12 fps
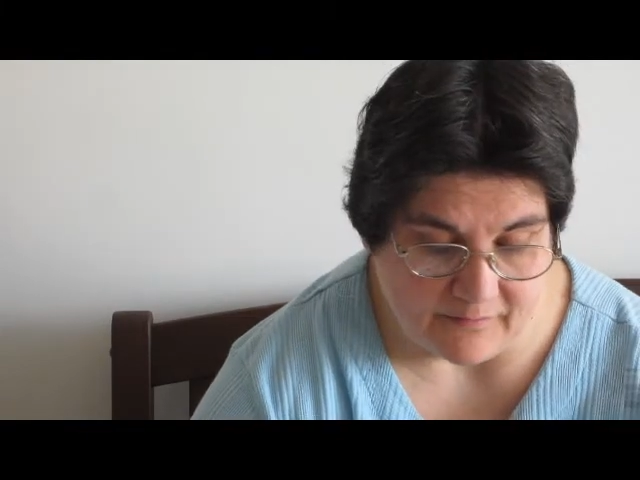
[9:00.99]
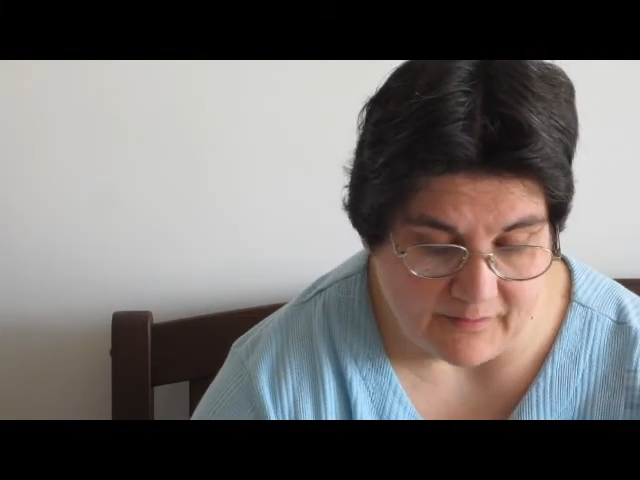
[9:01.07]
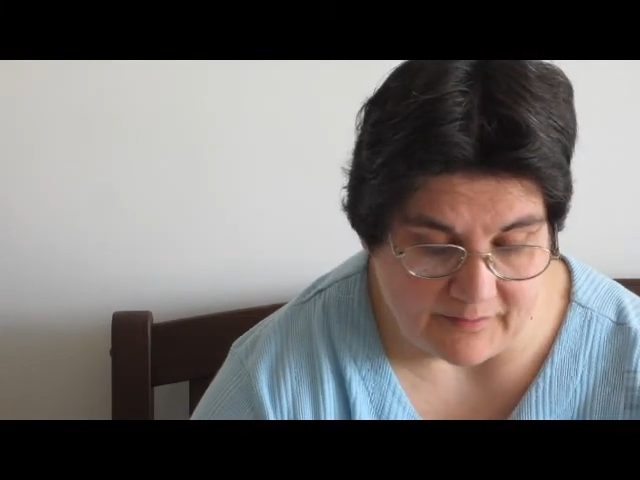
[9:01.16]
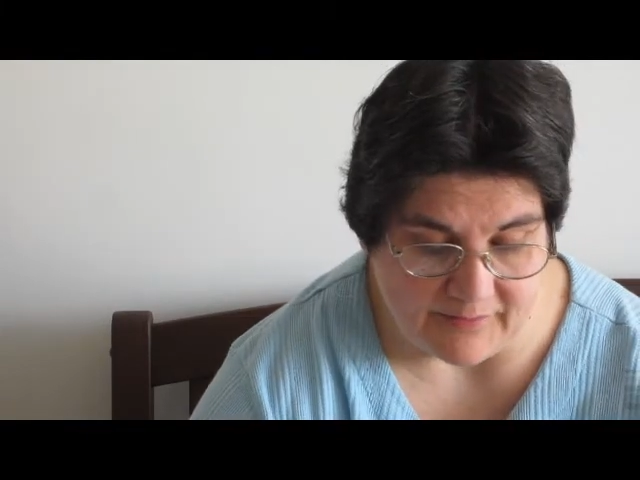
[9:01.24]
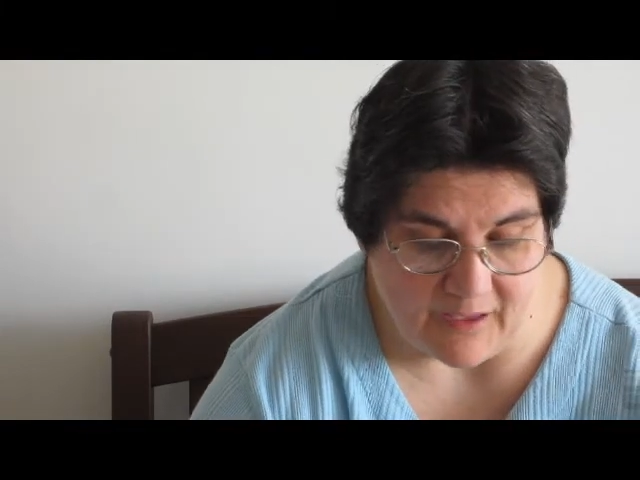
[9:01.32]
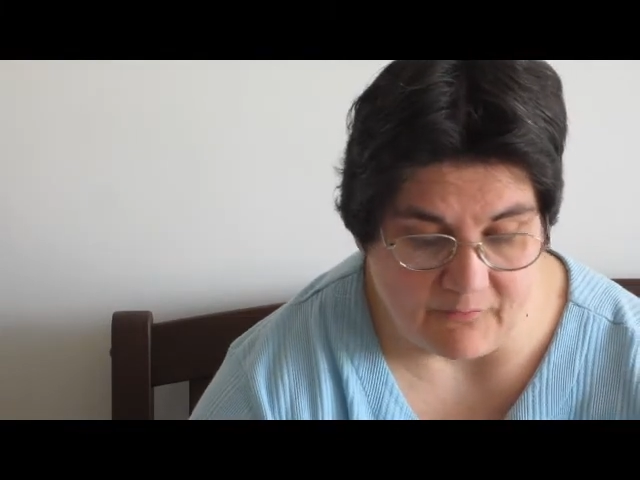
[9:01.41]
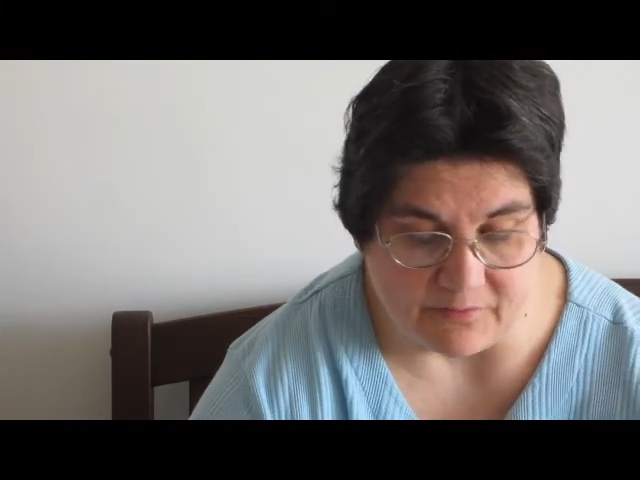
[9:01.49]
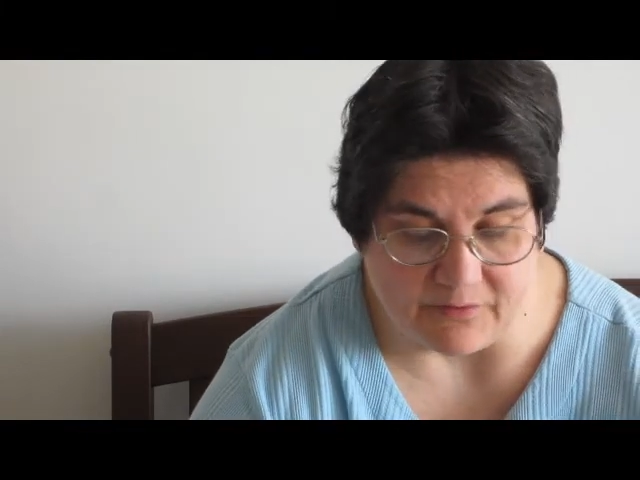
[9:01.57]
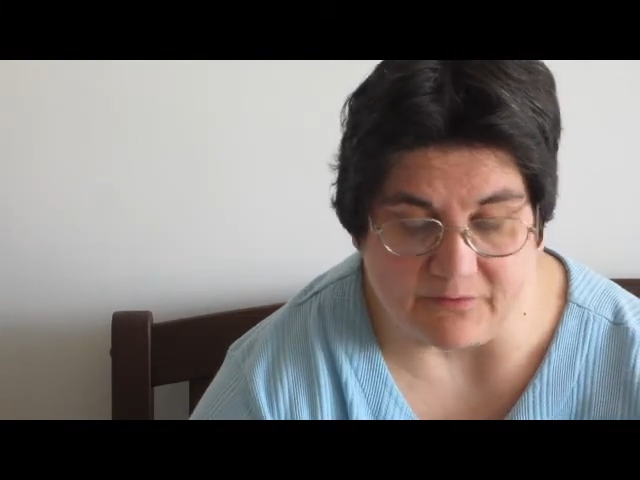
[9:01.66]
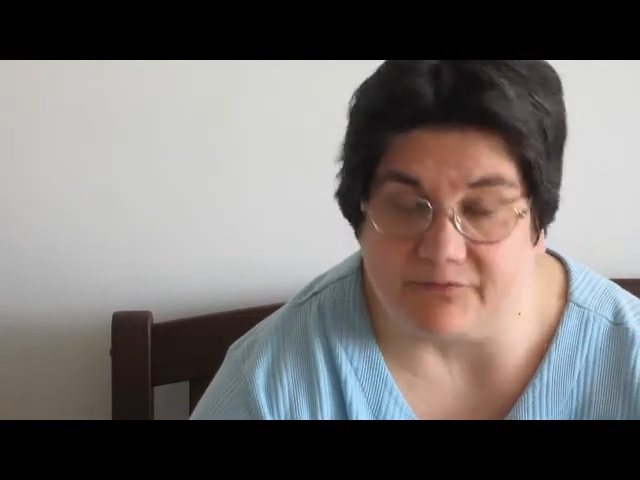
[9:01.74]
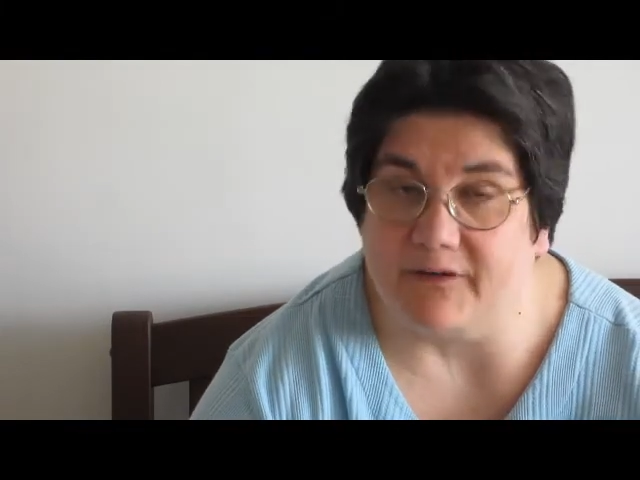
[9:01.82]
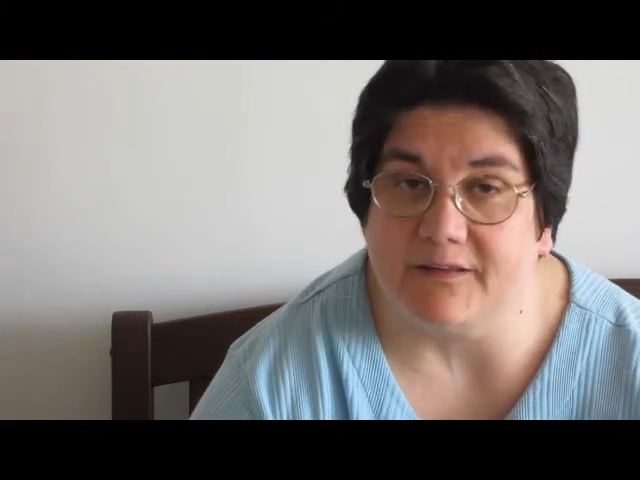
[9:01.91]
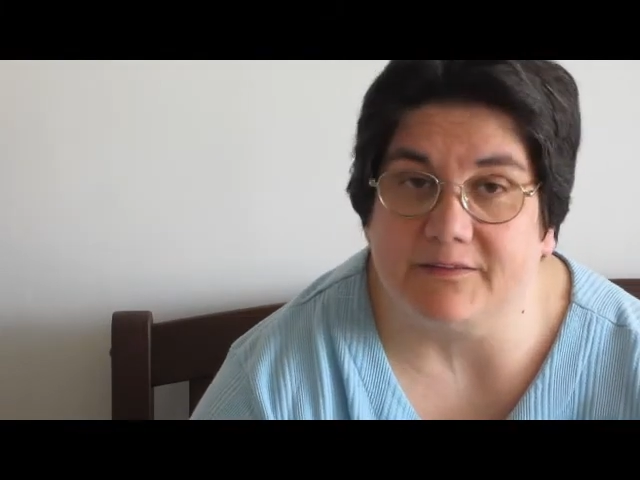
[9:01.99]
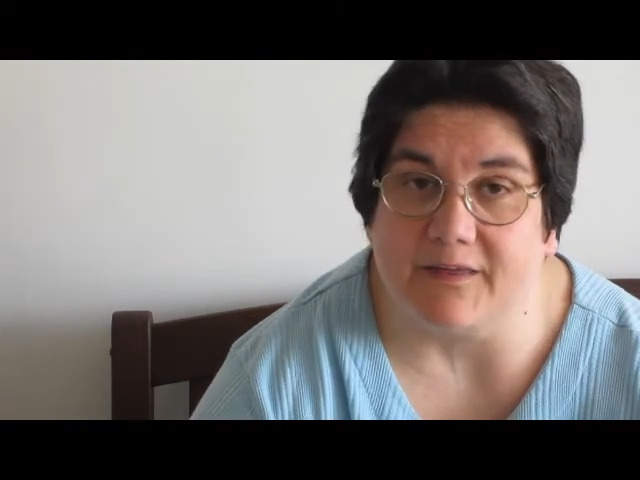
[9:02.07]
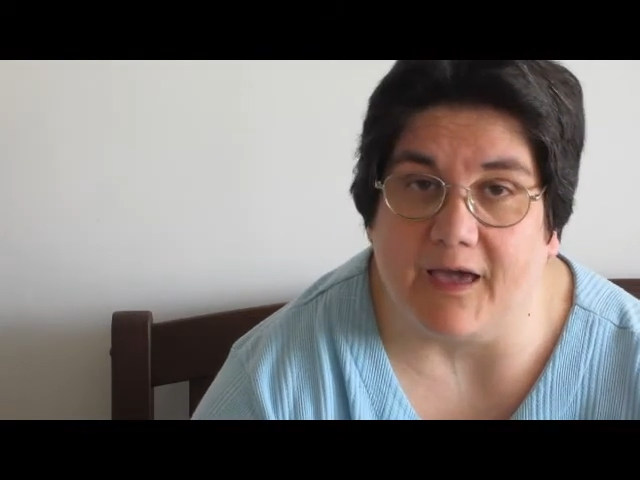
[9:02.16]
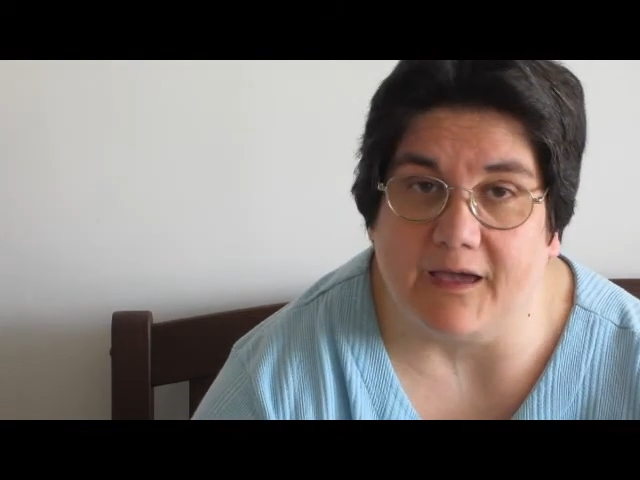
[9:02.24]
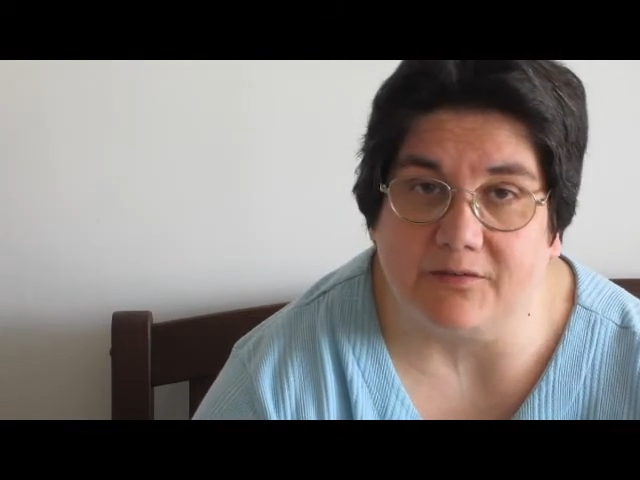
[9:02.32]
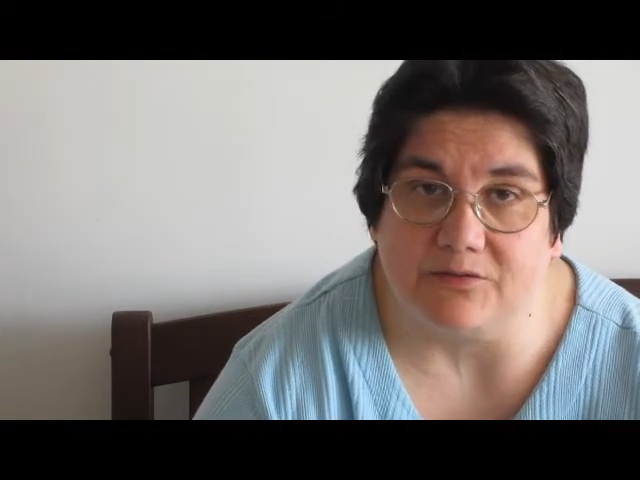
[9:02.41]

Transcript: And that was a fun tag